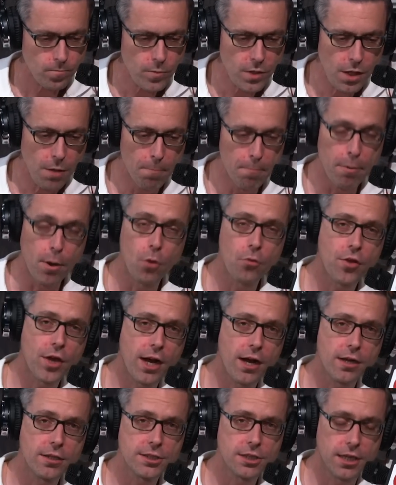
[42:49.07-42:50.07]
both
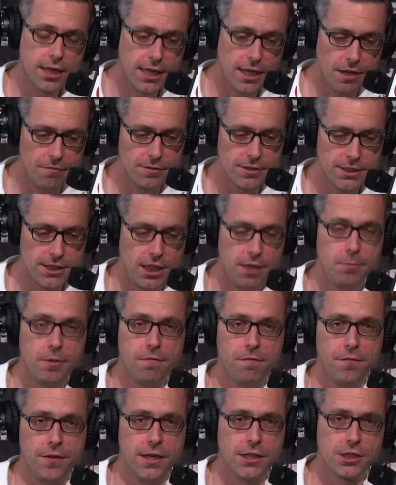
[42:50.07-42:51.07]
cars on a given team to
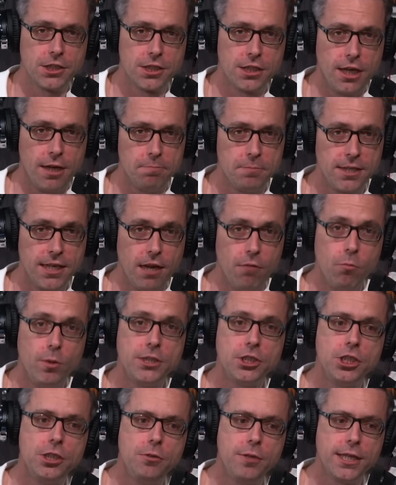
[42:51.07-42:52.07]
finish top 10,
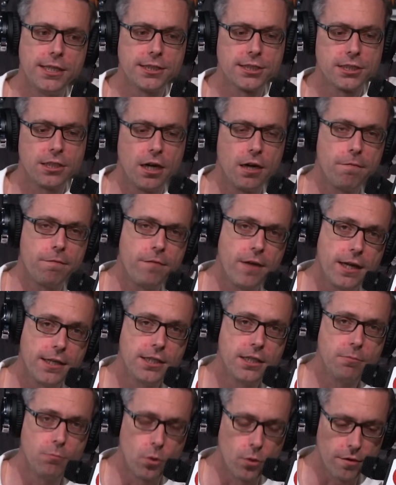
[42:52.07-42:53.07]
which you can start
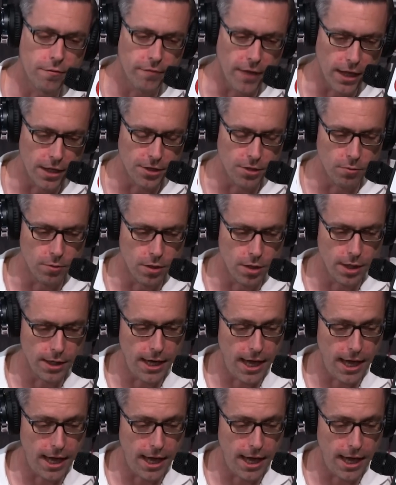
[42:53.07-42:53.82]
finding more value on.